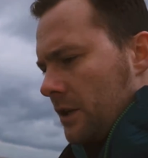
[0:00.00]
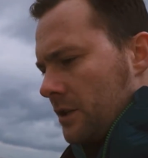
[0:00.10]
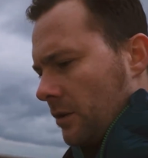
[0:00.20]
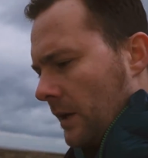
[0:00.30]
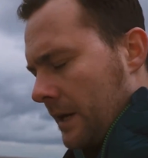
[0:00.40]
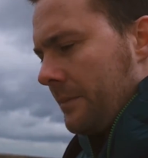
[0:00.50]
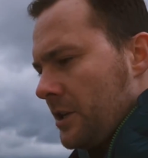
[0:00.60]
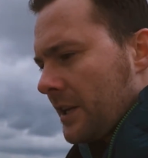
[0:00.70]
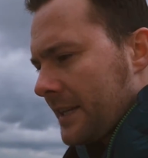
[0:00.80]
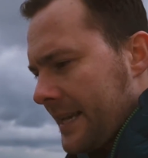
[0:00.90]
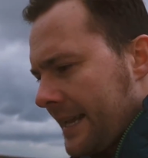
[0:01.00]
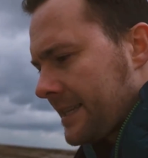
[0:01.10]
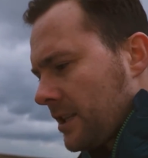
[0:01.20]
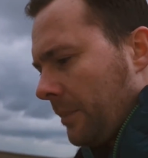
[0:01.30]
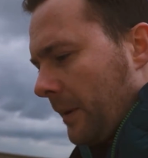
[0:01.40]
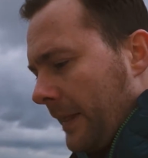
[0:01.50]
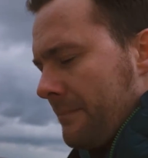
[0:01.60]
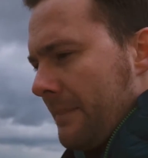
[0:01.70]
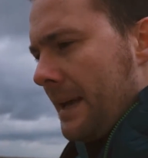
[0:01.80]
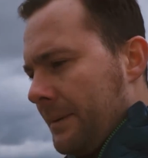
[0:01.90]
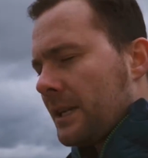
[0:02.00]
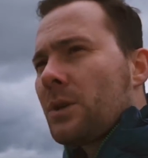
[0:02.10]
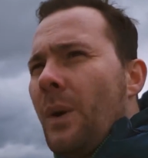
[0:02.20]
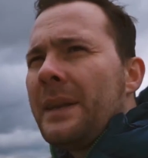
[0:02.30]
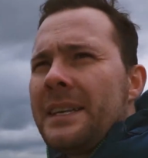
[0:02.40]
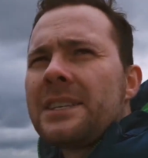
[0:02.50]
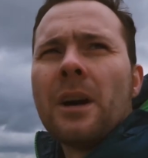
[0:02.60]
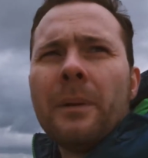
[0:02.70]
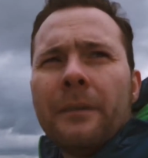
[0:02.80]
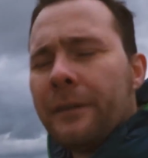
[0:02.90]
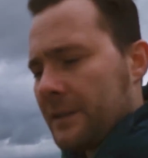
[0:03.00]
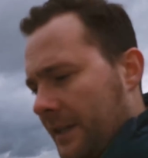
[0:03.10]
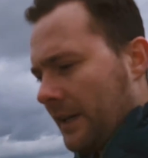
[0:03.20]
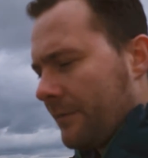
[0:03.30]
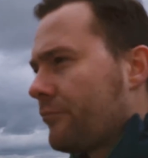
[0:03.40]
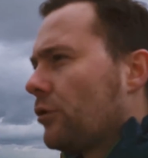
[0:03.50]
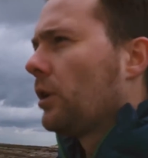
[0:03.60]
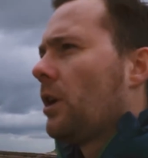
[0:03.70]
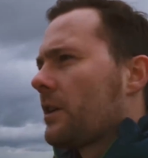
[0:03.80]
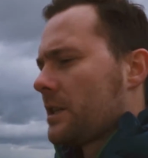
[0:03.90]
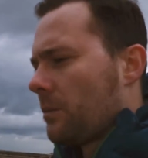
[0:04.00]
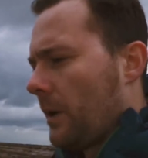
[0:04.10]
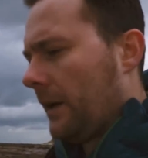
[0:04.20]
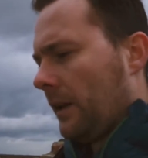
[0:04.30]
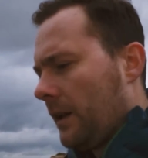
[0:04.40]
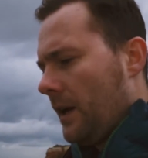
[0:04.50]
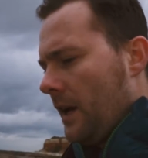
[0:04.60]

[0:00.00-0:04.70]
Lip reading: So I'm going to be using a 10 stopper and then maybe a 20 stopper filter that I've brought along as well.